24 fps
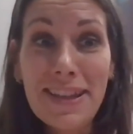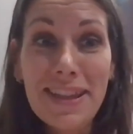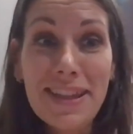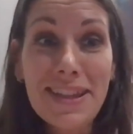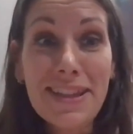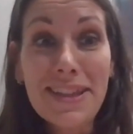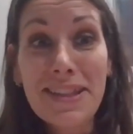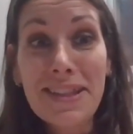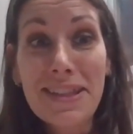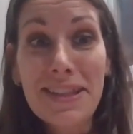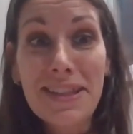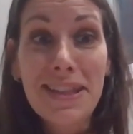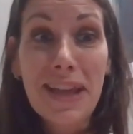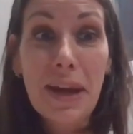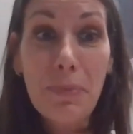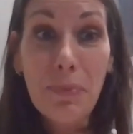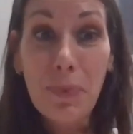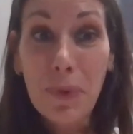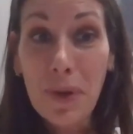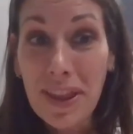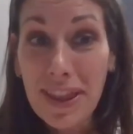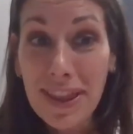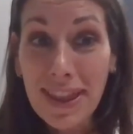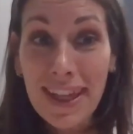this
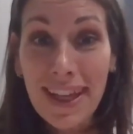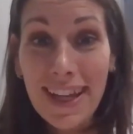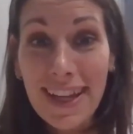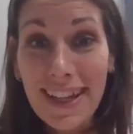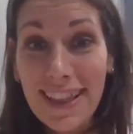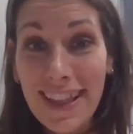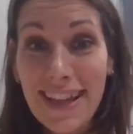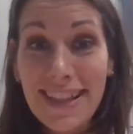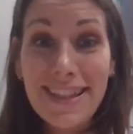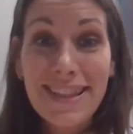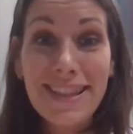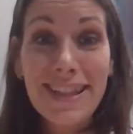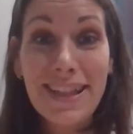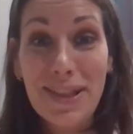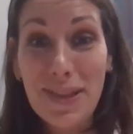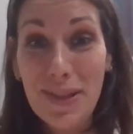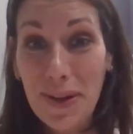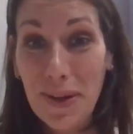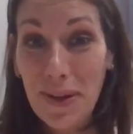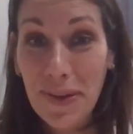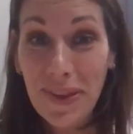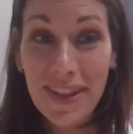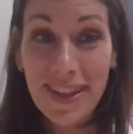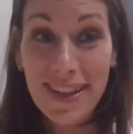separate thing that
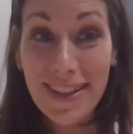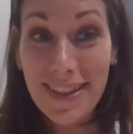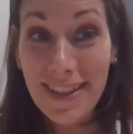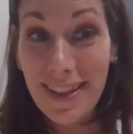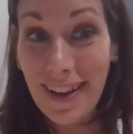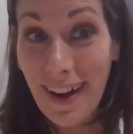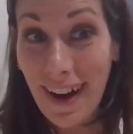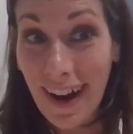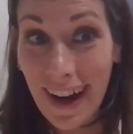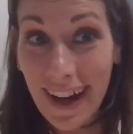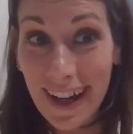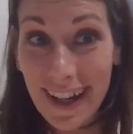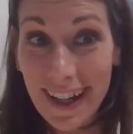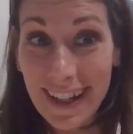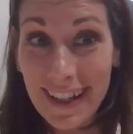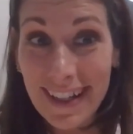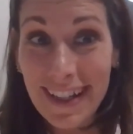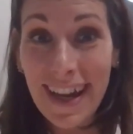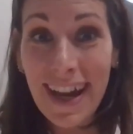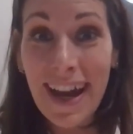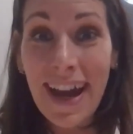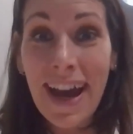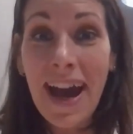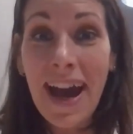sits on the side,